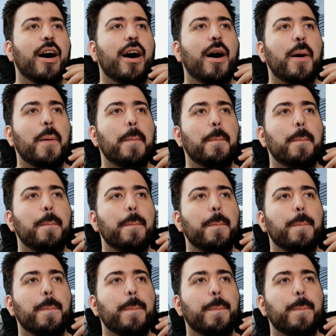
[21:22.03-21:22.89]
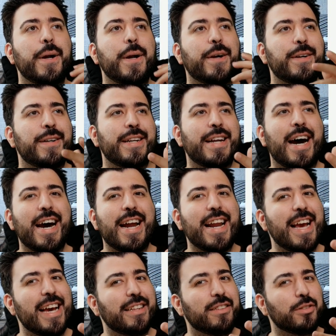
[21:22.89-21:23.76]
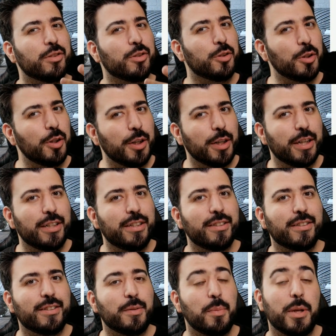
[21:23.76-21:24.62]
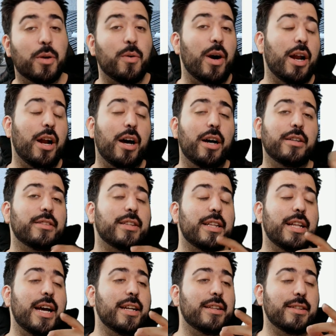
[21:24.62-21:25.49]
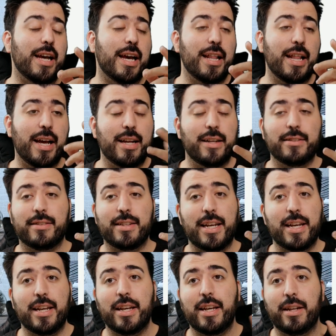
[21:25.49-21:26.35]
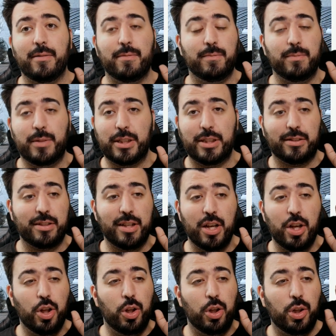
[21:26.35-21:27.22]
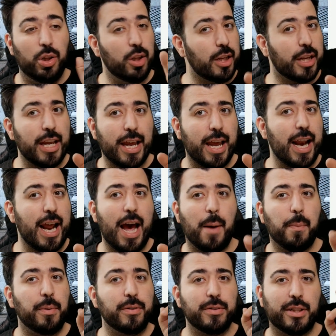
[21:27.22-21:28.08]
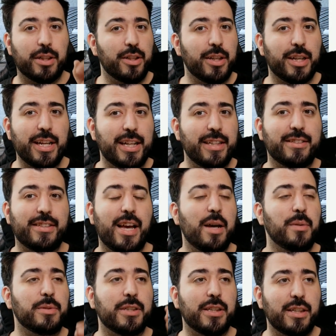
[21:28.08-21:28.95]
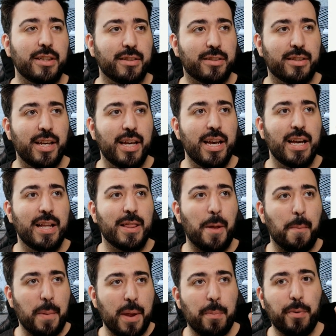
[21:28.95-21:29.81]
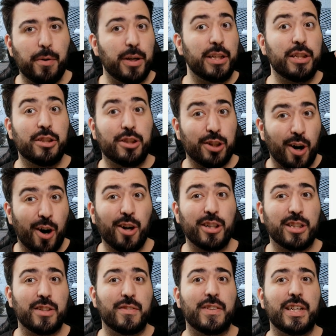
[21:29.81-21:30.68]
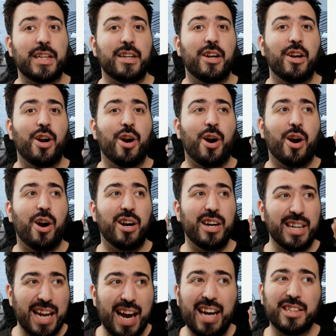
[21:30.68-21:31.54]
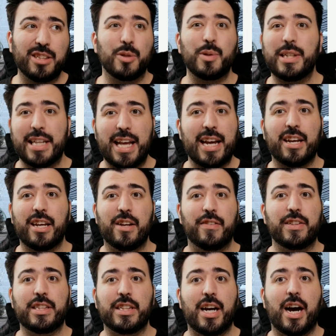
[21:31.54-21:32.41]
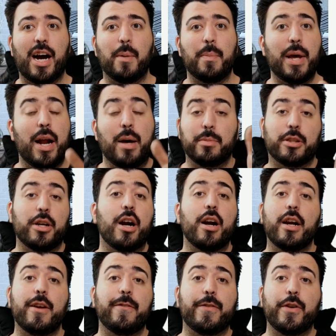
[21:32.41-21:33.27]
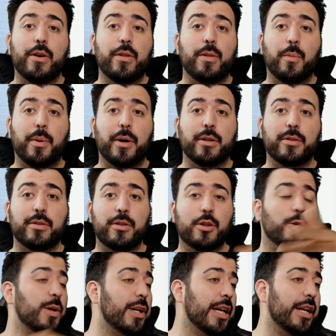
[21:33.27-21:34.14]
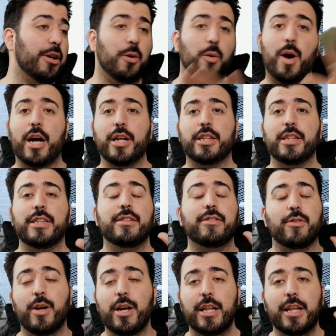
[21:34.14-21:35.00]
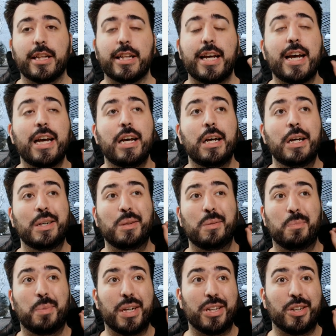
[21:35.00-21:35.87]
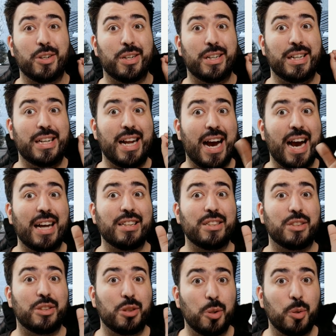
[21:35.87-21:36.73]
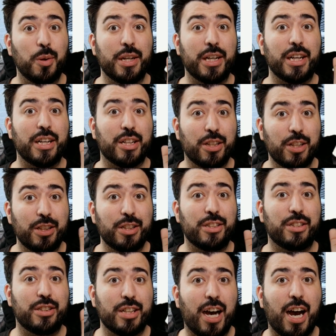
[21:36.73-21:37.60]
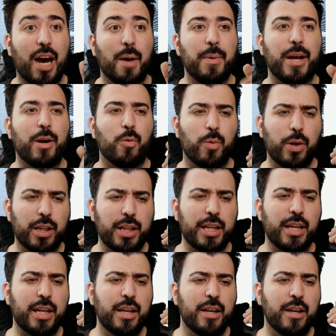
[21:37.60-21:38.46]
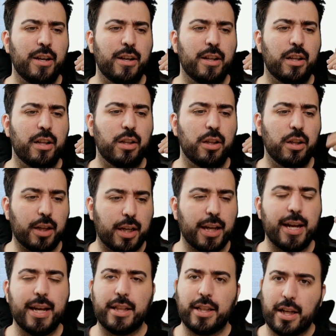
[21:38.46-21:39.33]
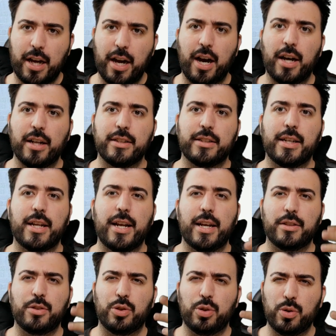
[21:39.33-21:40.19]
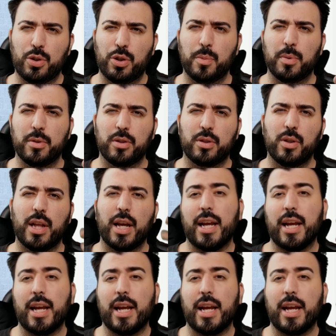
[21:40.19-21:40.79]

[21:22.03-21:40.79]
Um, they're not as good, to be quite honest, and that and that is saying it just looking at Apple's and looking at Samsung's. The people in charge of it are not doing that good of a job. And I'm sorry if you're the person doing it and you're watching this or anything like that, but you're not doing a good job at really looking at the content as YouTubers do.